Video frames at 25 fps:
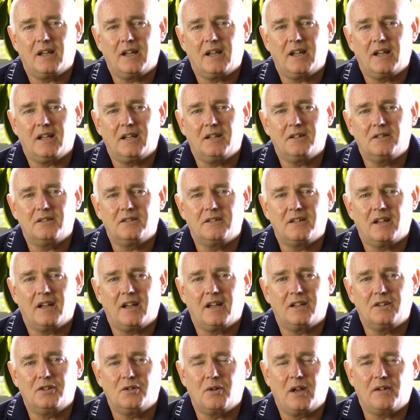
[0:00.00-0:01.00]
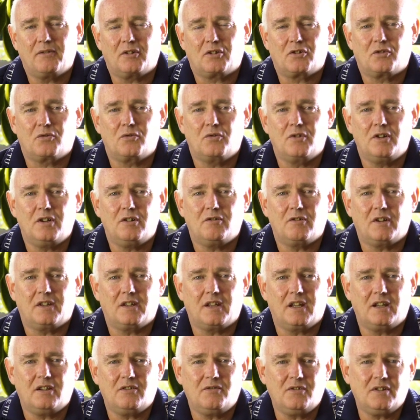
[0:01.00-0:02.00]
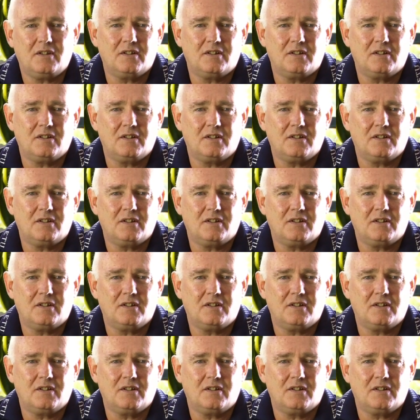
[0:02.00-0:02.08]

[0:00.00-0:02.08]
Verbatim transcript: and uh, you have a career at the end of